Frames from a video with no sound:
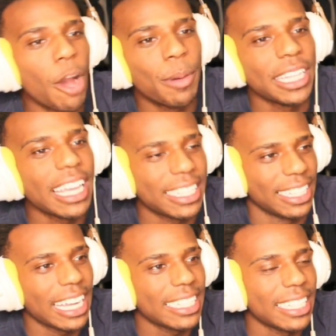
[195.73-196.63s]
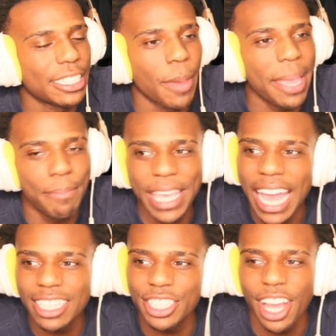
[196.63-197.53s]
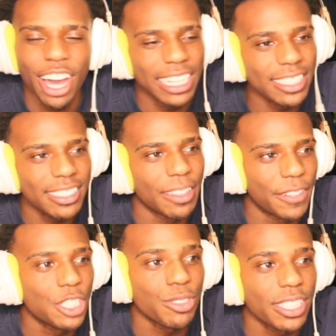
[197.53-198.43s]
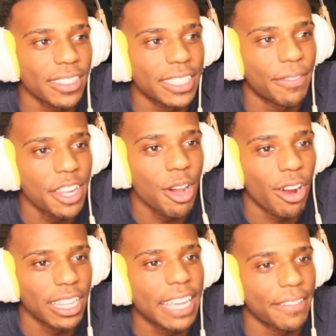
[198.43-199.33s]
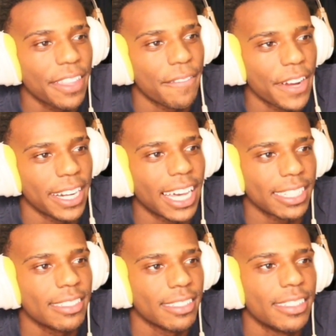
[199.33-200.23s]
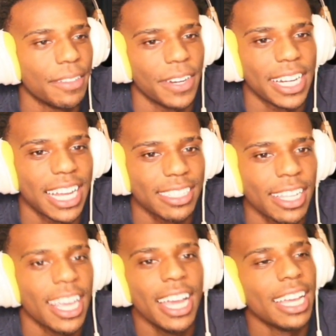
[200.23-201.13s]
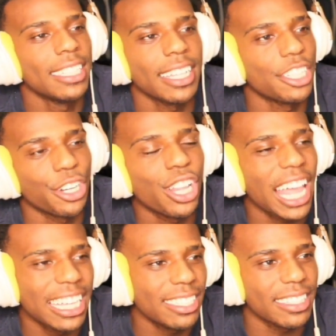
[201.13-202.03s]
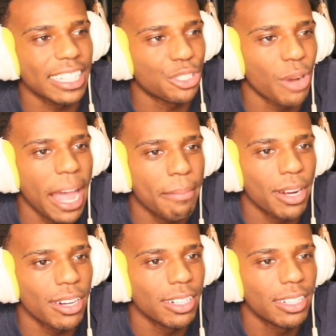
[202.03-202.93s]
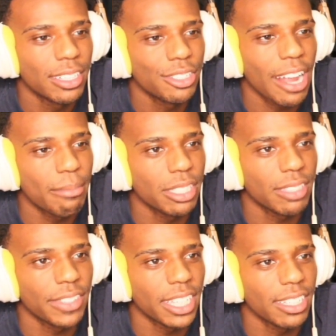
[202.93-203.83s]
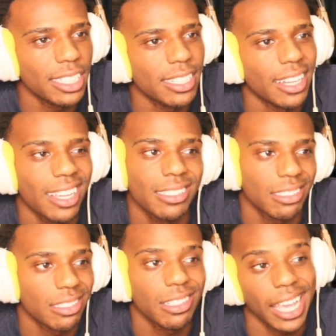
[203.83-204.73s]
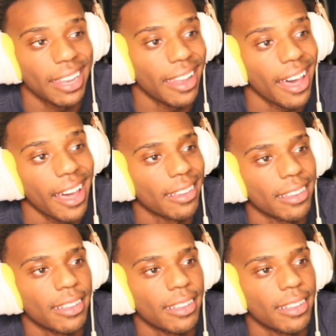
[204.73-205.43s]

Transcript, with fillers: but like, like I said, to be actually honest, the visuals of this video are like they're very nice. They're very nice. Like it's like your classic like trap, bro. Trap music video. This shit nice. Can't lie.